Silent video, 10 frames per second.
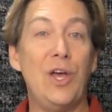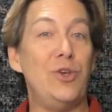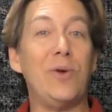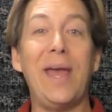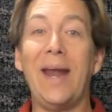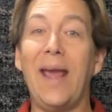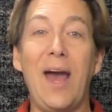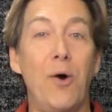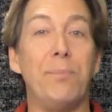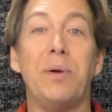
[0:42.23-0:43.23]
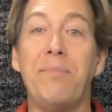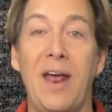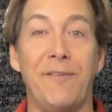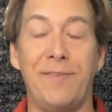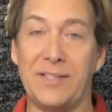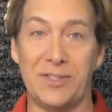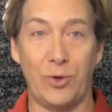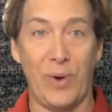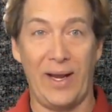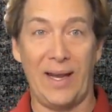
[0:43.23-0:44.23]
you can't help but manifest a
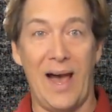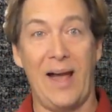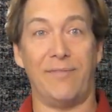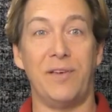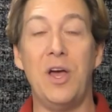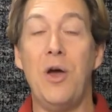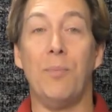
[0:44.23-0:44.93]
great life.